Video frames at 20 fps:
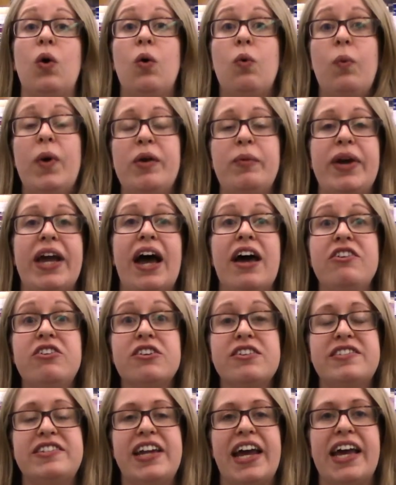When we
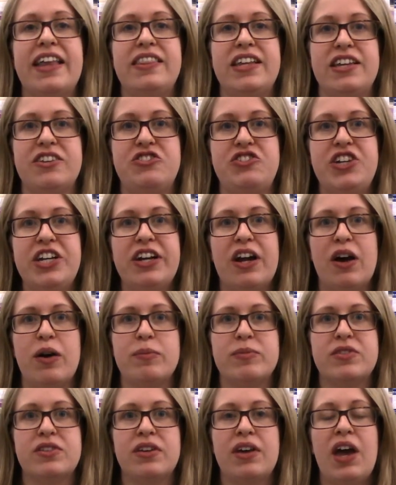understand these
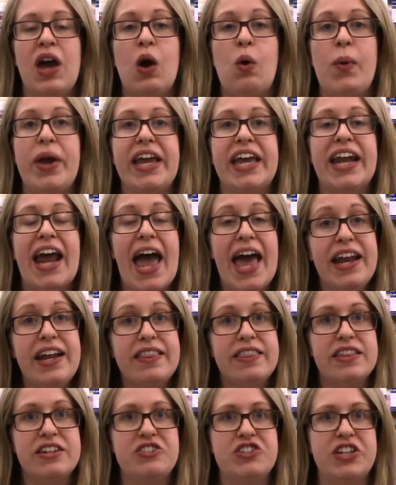genomes, we can
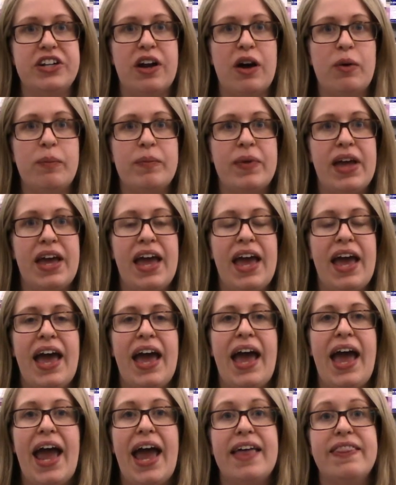edit the genome
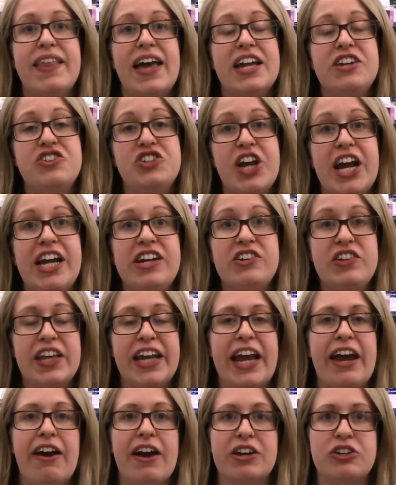and then change the
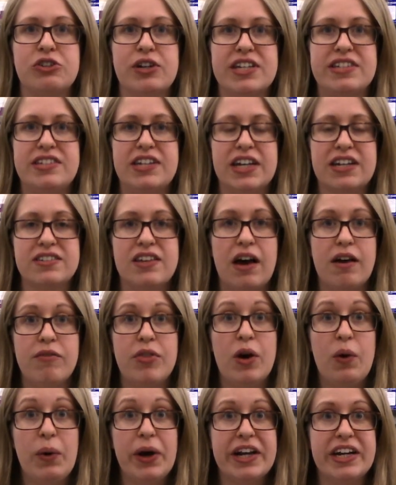characteristics of
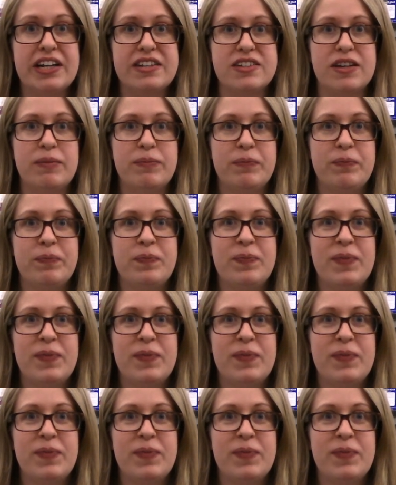the organism.